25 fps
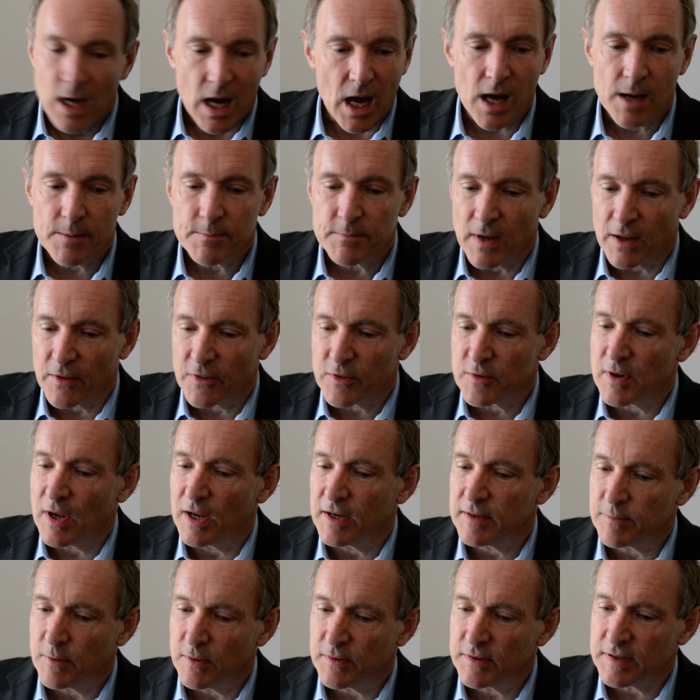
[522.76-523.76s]

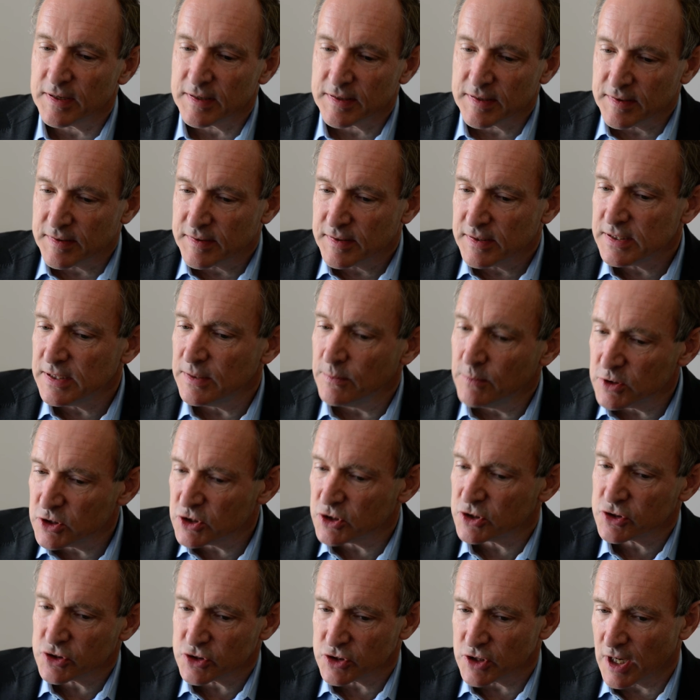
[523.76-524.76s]
I suppose it's a city
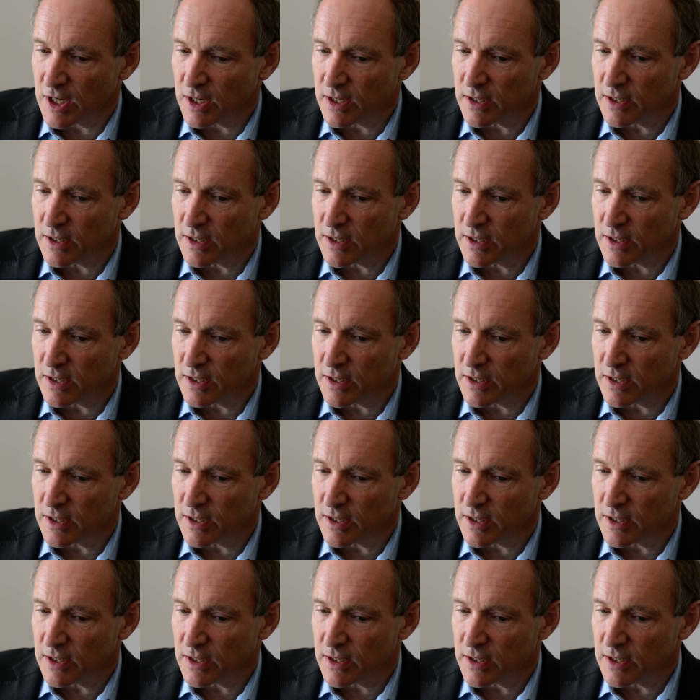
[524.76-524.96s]
which